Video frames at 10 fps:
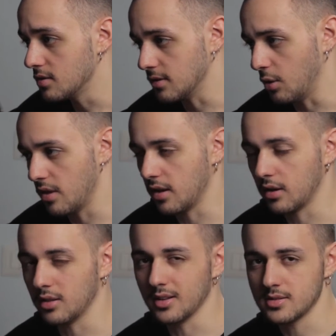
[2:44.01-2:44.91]
So I
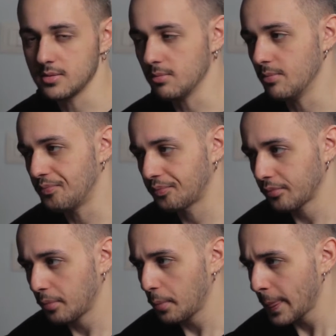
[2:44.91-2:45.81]
think that's
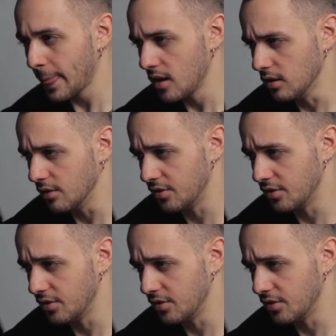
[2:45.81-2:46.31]
the